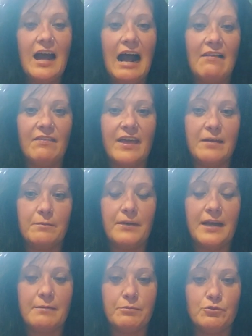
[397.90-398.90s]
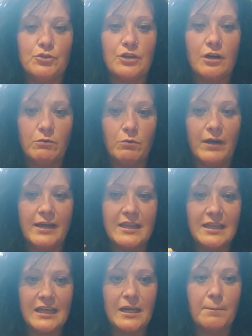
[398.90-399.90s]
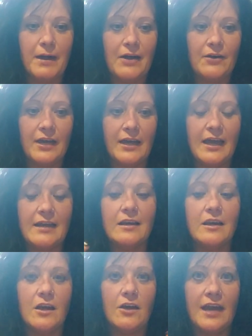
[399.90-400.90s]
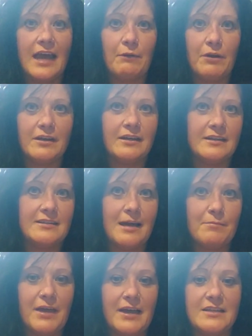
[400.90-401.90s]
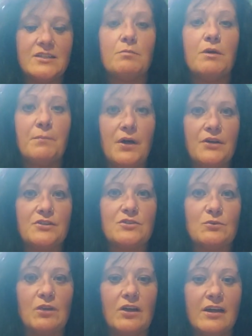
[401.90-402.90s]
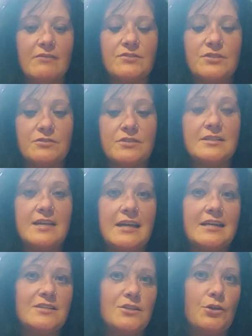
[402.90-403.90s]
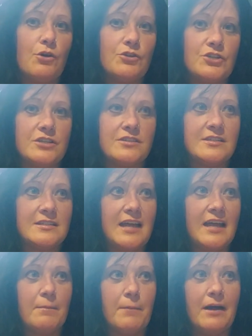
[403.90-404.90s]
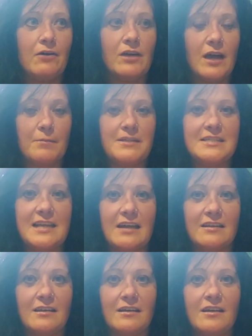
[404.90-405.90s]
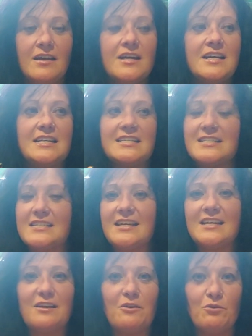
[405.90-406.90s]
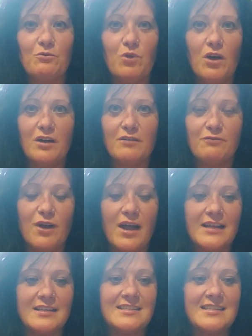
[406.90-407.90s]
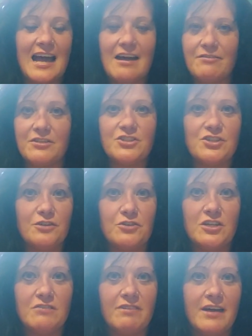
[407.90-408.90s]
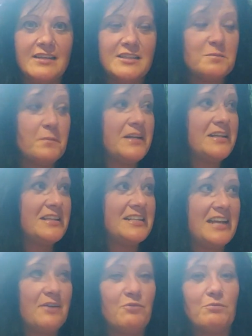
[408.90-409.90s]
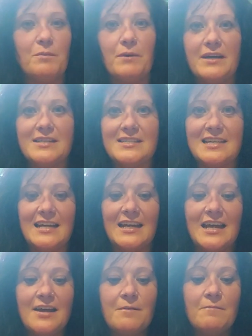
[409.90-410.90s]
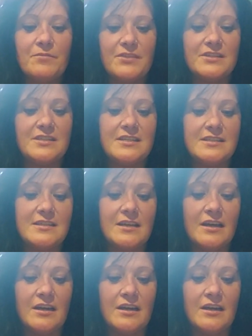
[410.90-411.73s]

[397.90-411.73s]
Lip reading: and then be able to go away, think about it, and learn how I can adapt that into my personal life. So today is not just a day about coming together, seeing old work friends, having a social event, spending the day with my bestie. This is